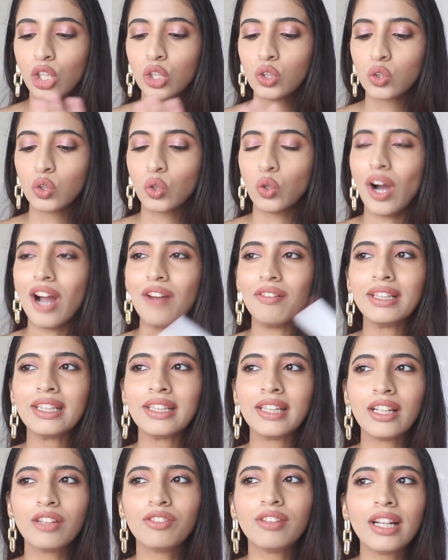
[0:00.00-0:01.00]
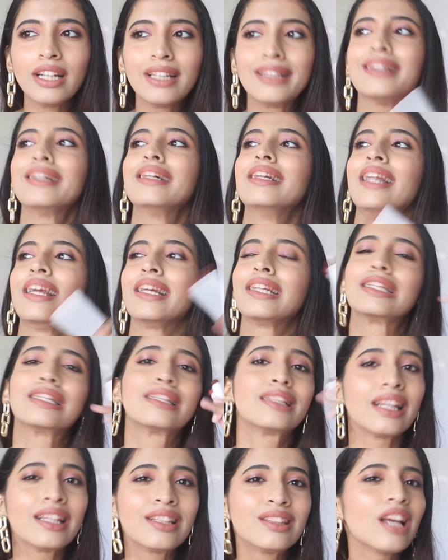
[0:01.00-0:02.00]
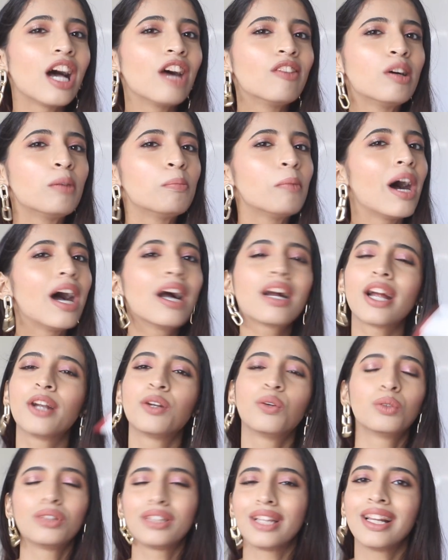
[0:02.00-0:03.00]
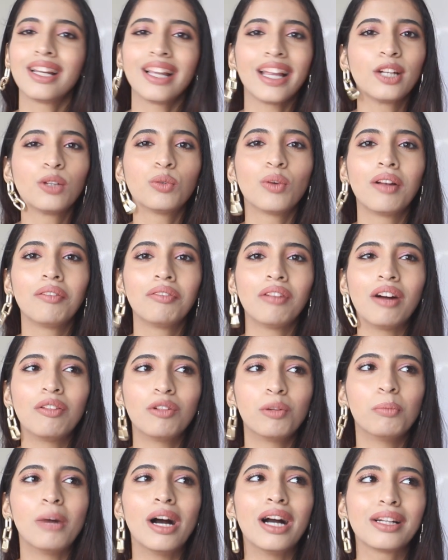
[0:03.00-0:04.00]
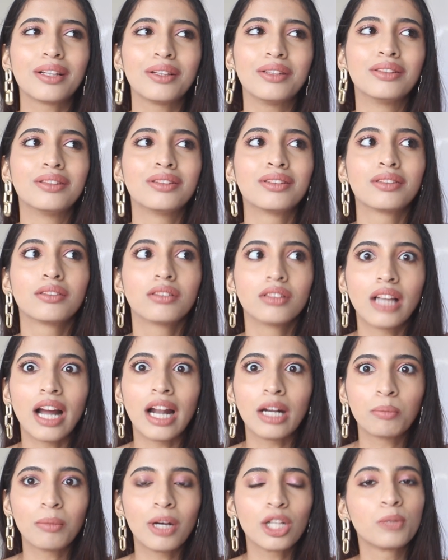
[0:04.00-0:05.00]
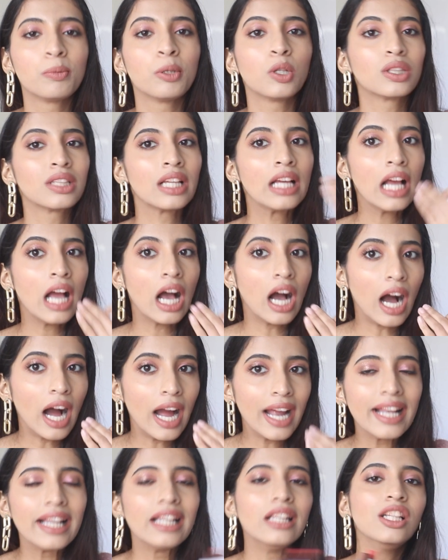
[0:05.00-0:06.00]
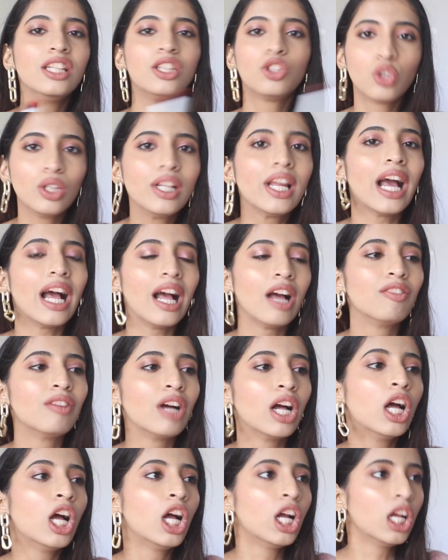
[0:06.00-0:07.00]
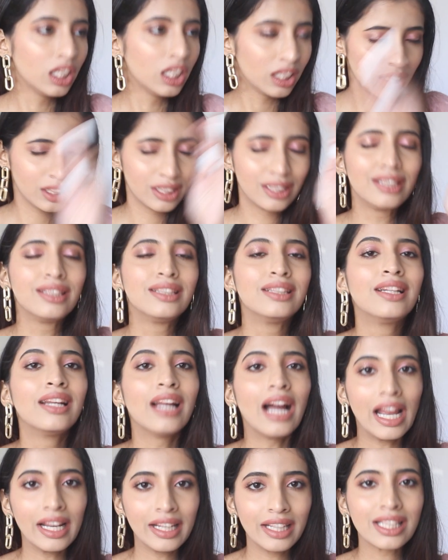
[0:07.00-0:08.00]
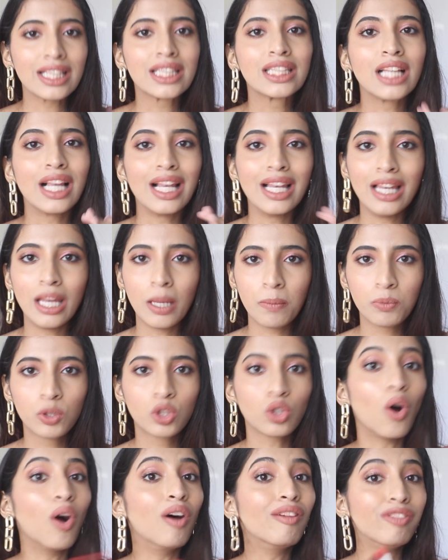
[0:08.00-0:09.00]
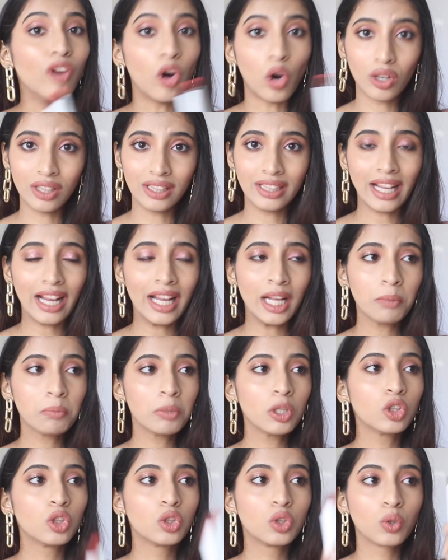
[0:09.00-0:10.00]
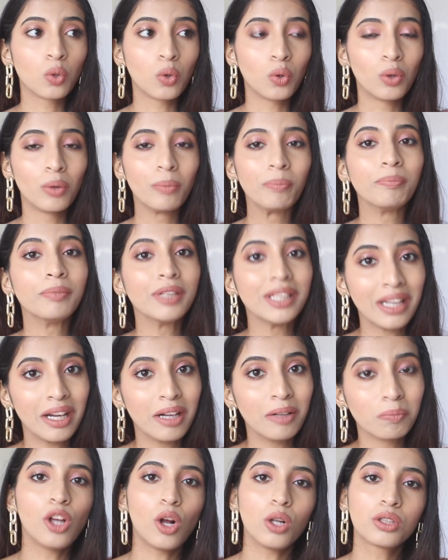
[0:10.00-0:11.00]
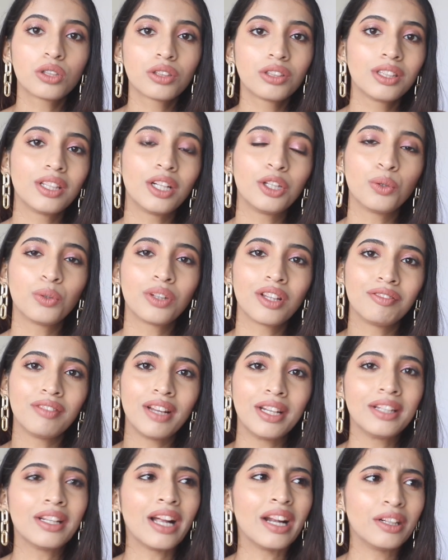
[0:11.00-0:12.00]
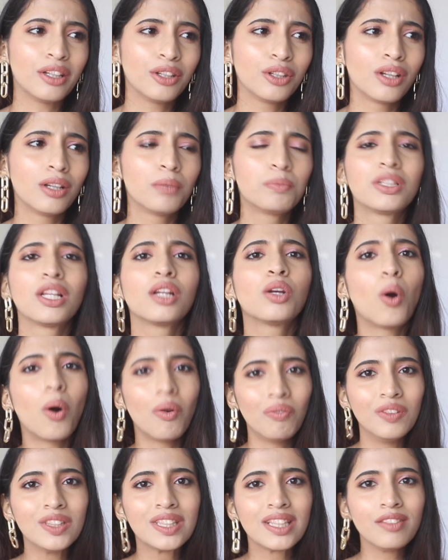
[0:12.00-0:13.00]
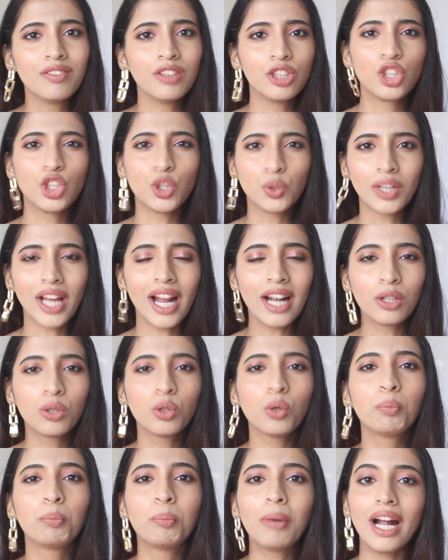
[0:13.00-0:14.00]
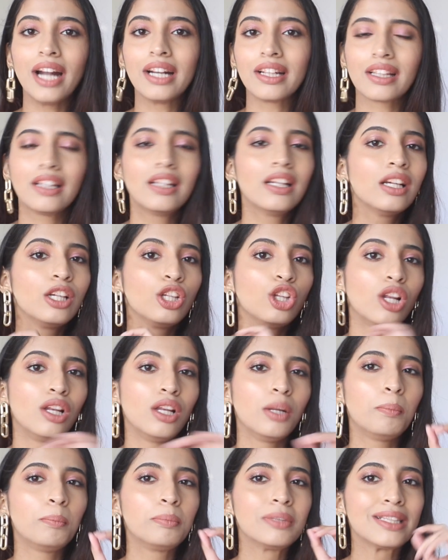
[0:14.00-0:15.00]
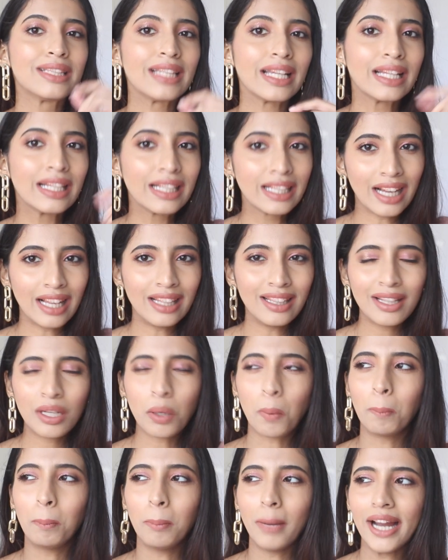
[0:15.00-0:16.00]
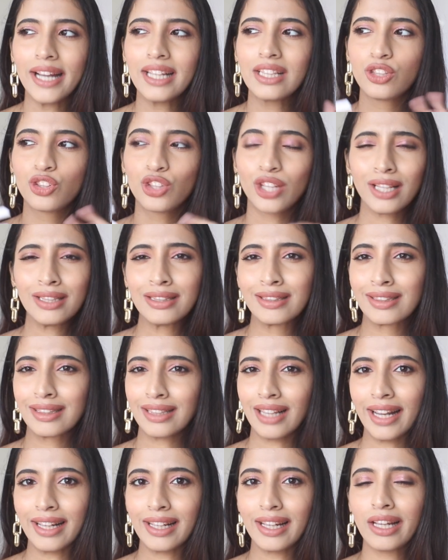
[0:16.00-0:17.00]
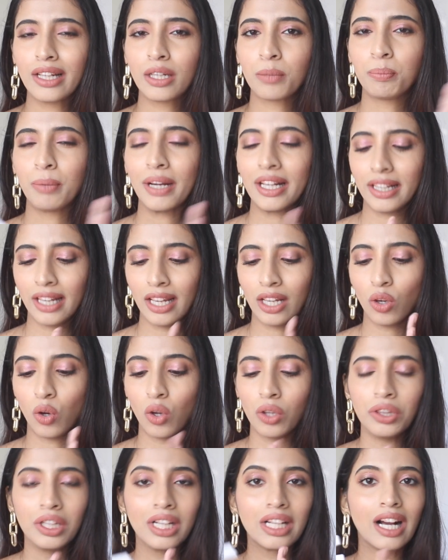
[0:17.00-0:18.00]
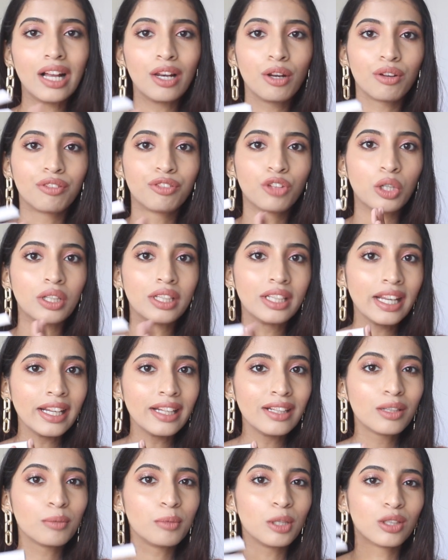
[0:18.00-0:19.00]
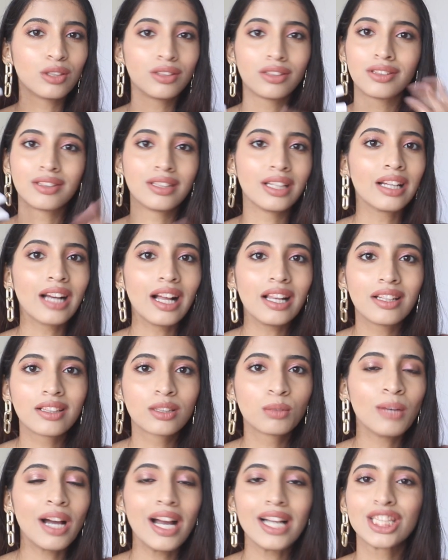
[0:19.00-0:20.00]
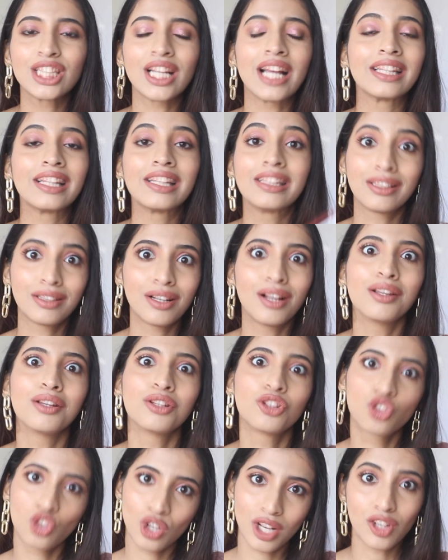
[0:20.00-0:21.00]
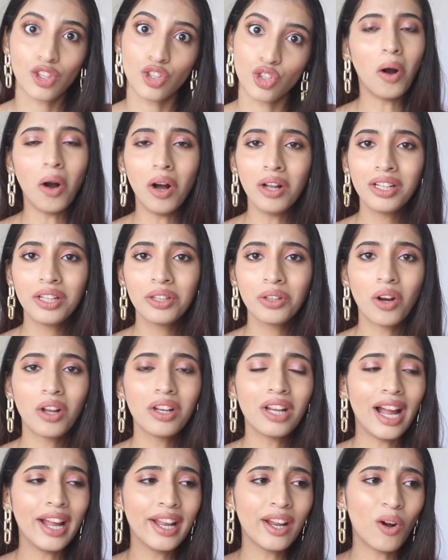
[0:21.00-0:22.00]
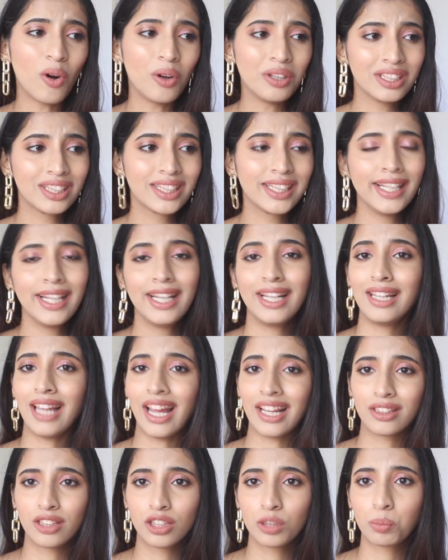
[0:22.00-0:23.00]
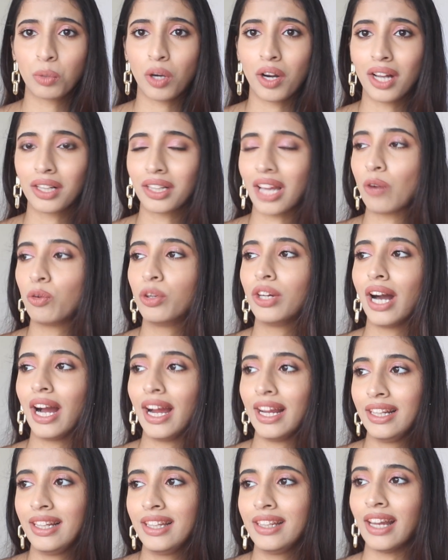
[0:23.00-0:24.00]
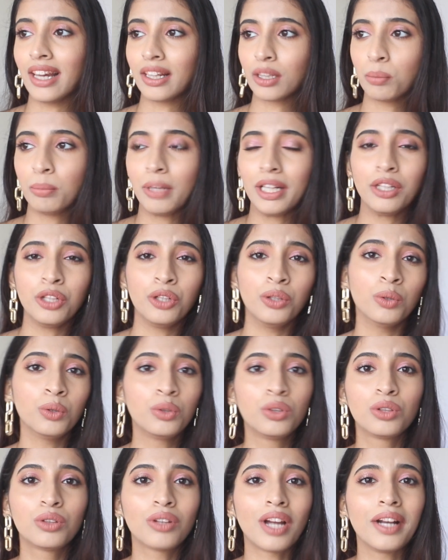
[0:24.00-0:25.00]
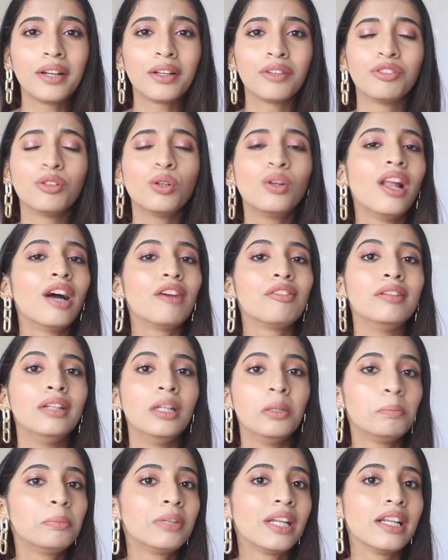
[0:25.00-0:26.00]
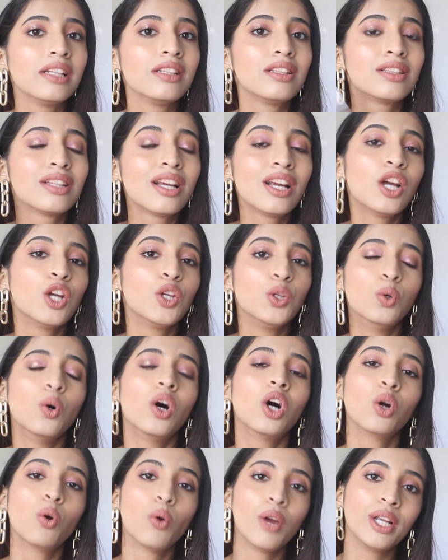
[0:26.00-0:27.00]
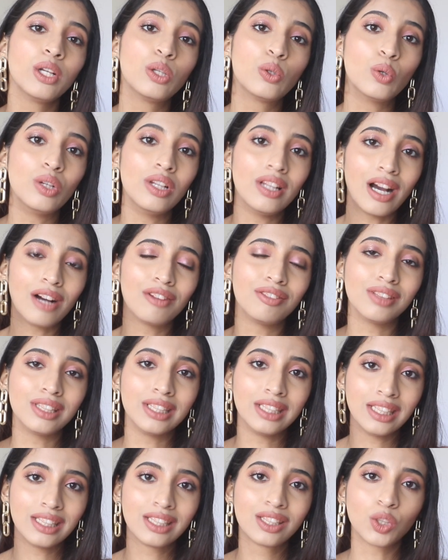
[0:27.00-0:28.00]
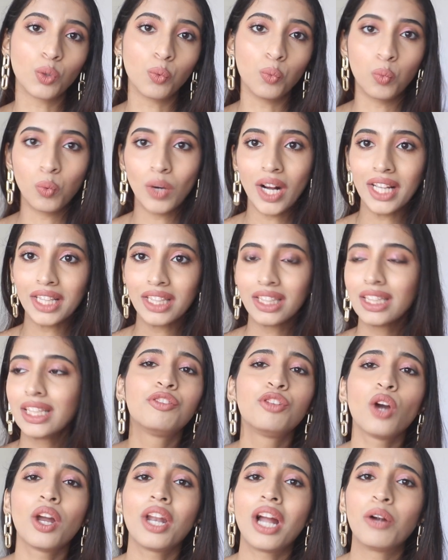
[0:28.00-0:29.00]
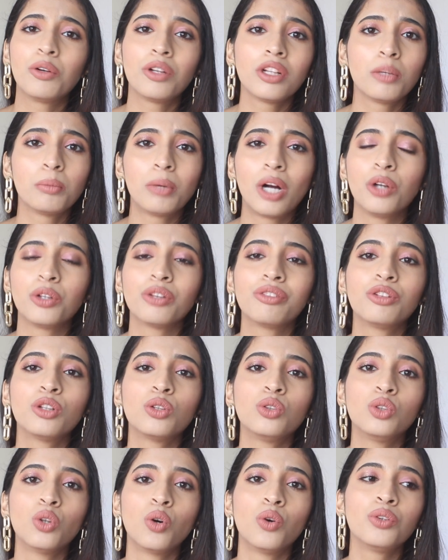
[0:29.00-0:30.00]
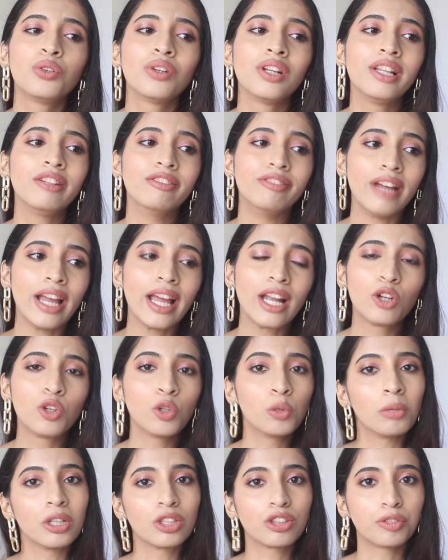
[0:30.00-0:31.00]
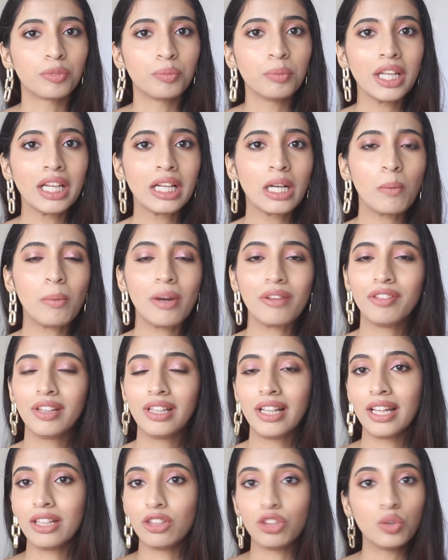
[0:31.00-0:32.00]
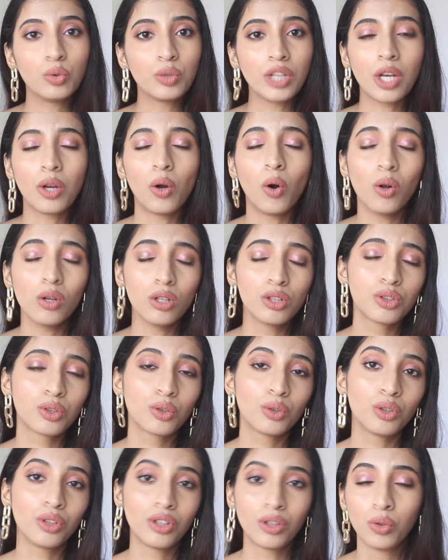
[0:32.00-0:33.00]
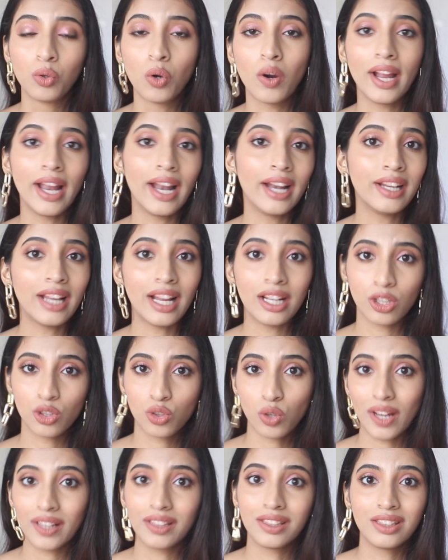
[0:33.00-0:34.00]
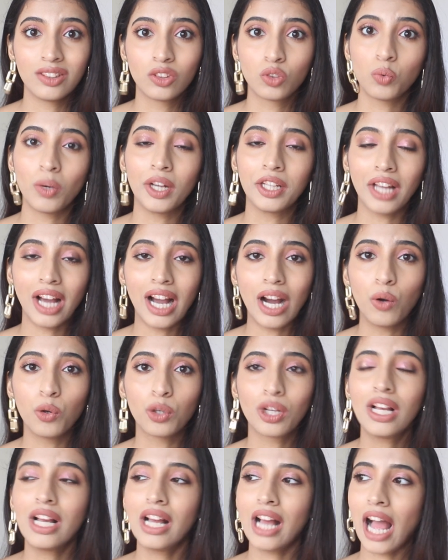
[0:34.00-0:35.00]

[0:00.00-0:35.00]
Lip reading: So I would give it like 6 hour mark. I don't think like 12 hour mark is that much, because I literally have the driest lips of all time. So yeah, they also say that you can wear it under your lipstick, obviously, which you can do, but your lipstick color might change slightly depending on the color of your tint, because the colors match and then the colors change. All in all, I honestly like this product. I would highly recommend you to try it. If you love lip tints, you are going to love this one. If you're out and about, if you don't really wear too much of makeup, I feel like you can also go ahead and try this one out.